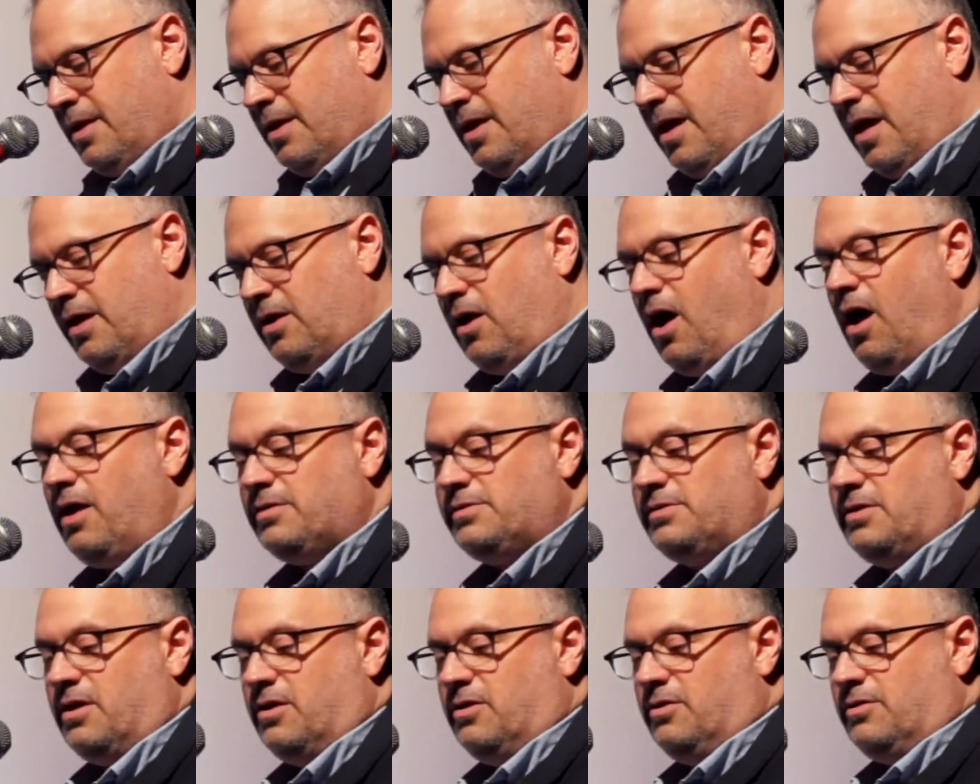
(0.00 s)
And
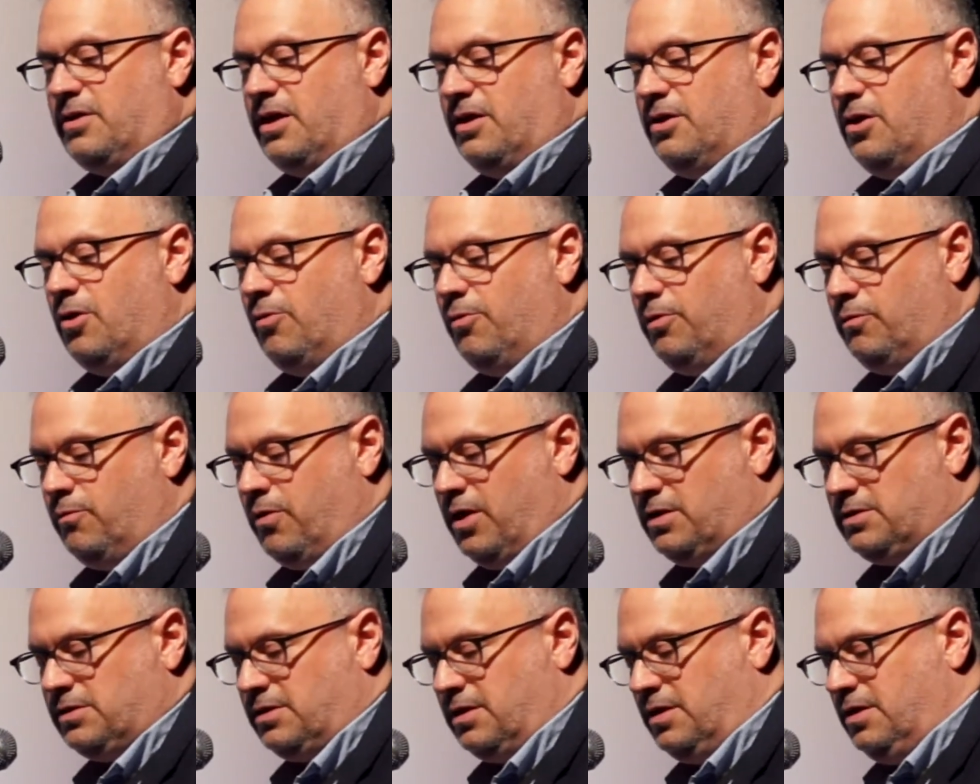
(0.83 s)
also that no one
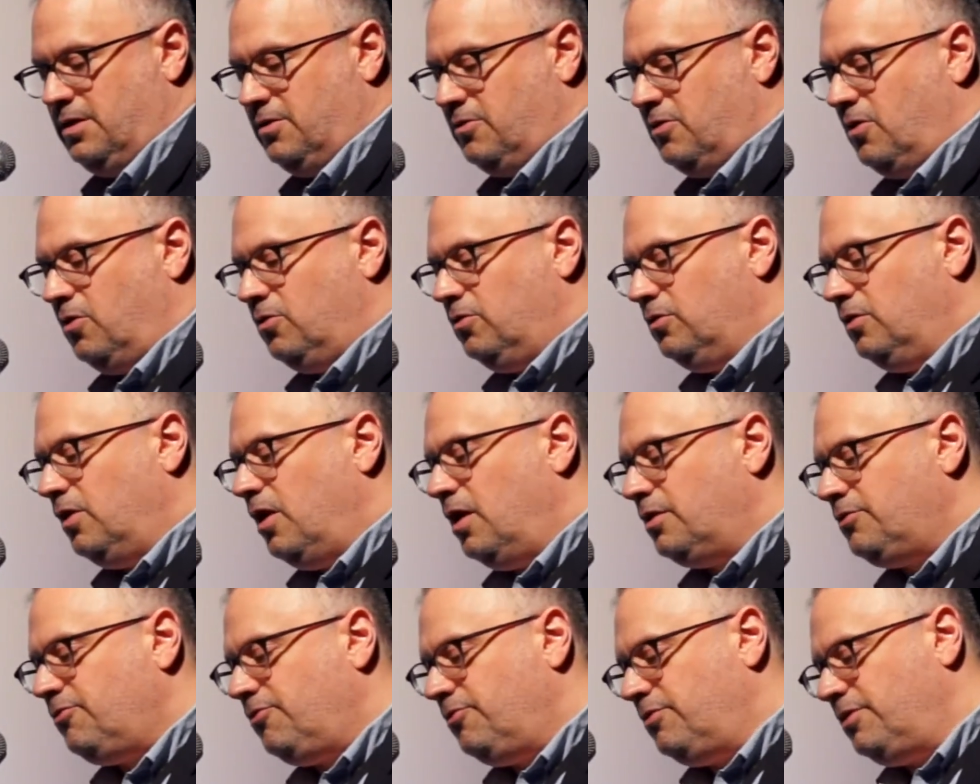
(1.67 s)
wants to hear a whole
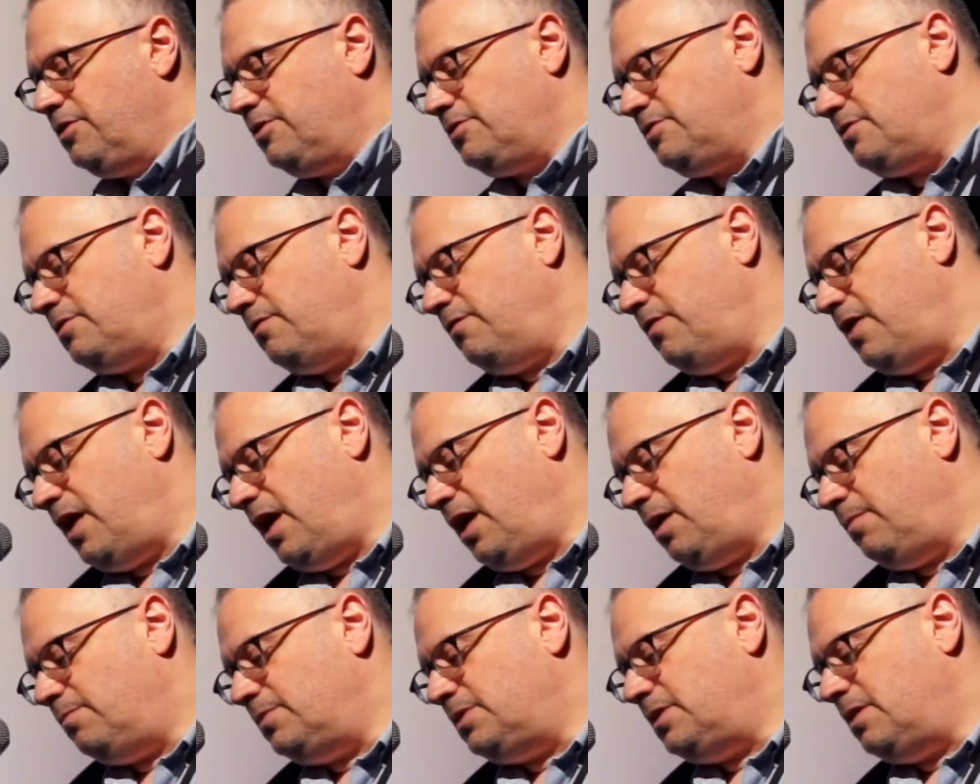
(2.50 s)
laundry list of
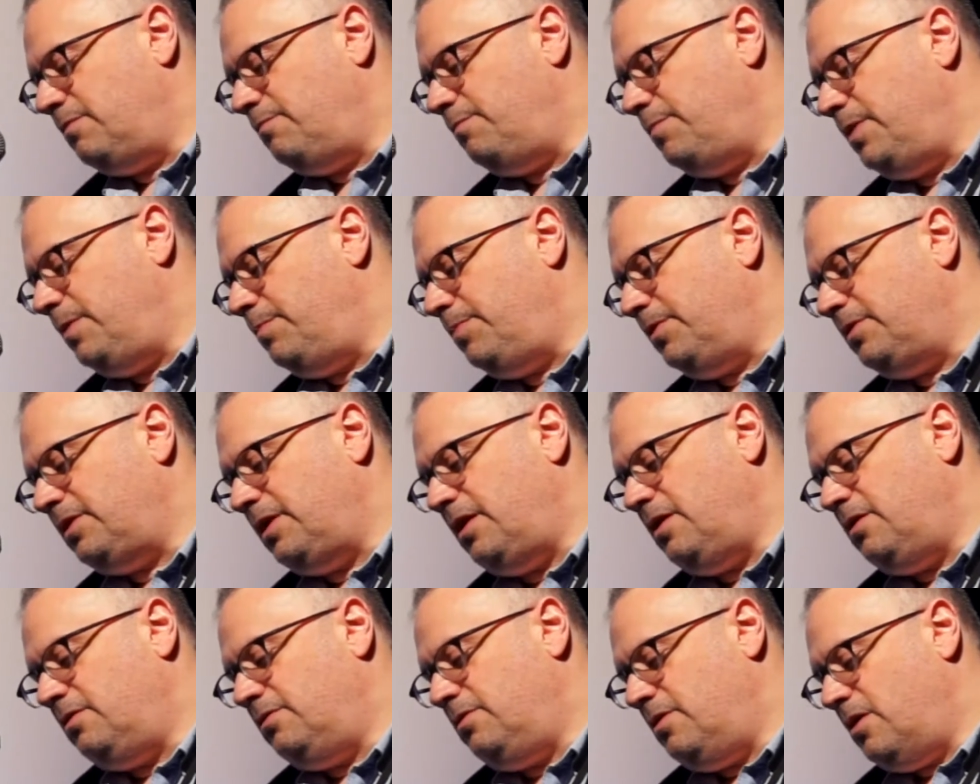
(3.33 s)
names of people they
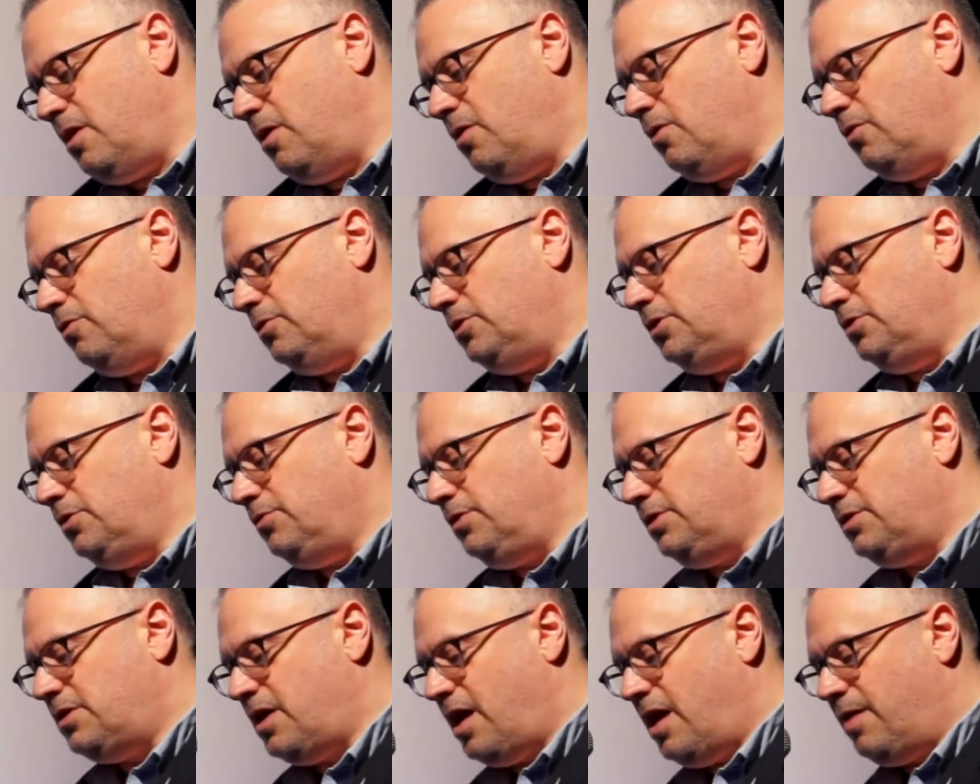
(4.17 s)
don't know
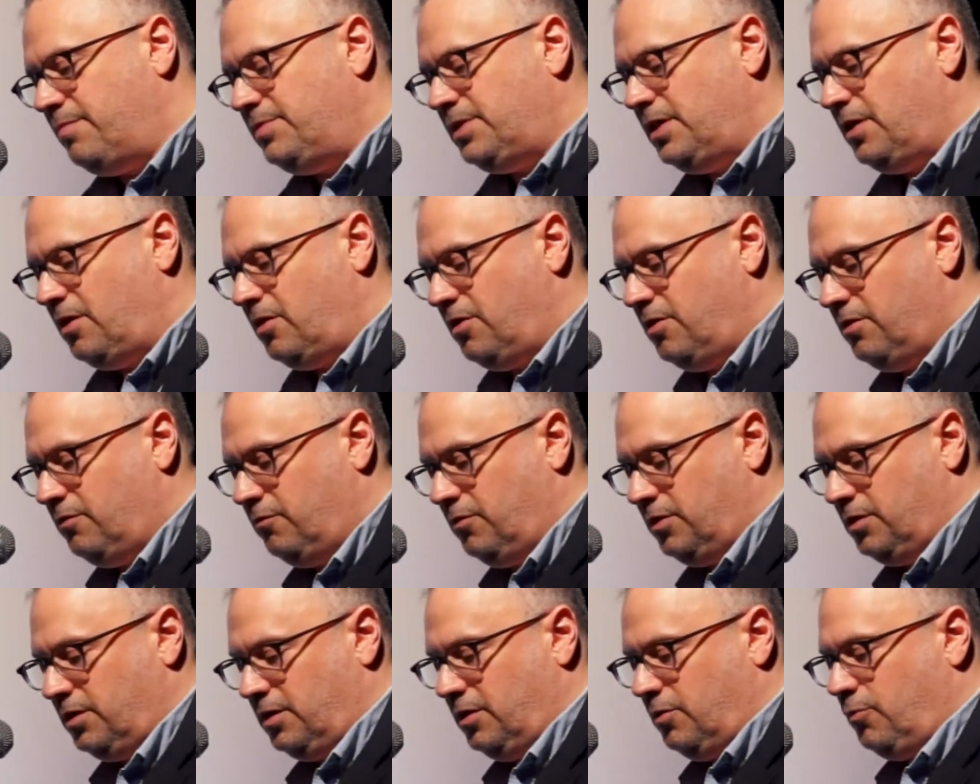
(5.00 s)
doing jobs they aren't
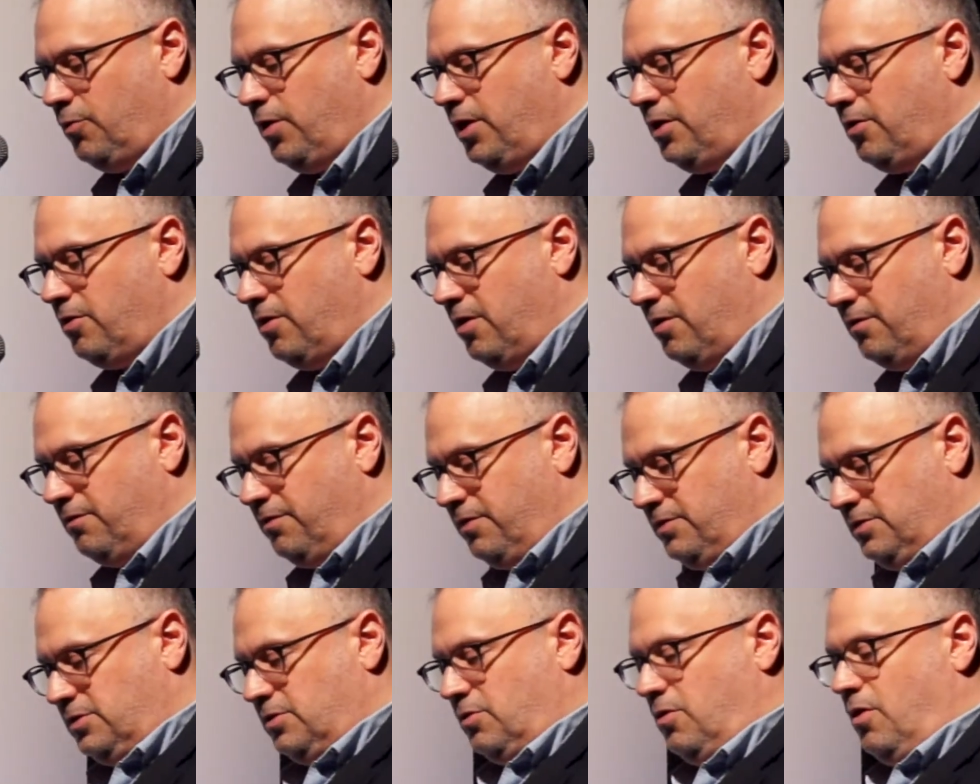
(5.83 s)
really aware of.
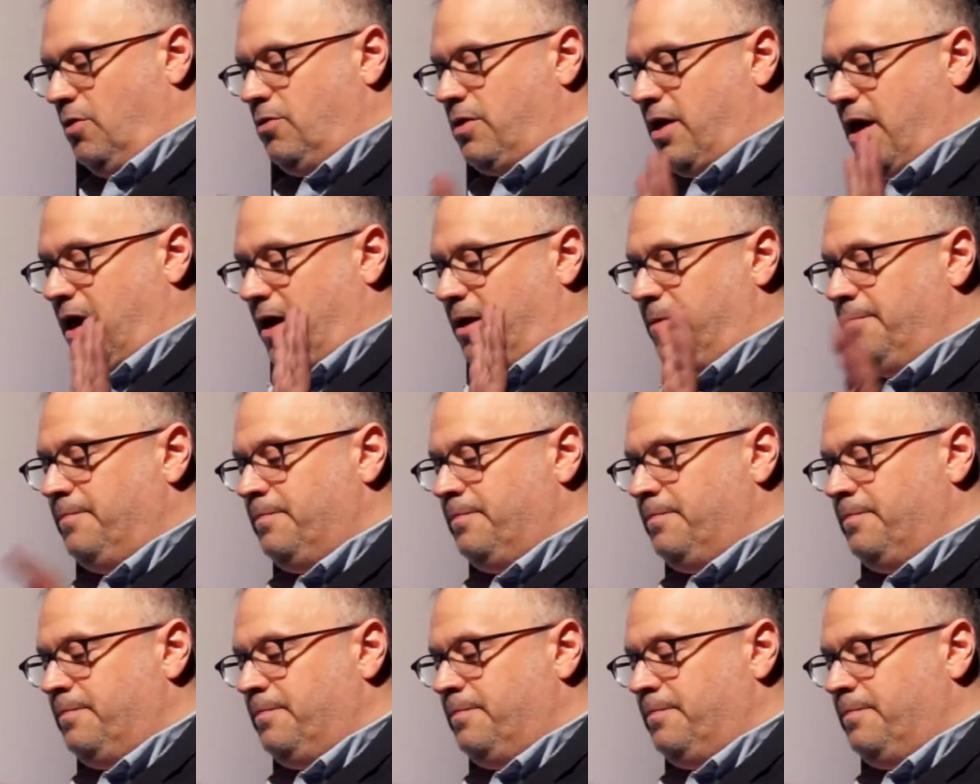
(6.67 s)
So, okay.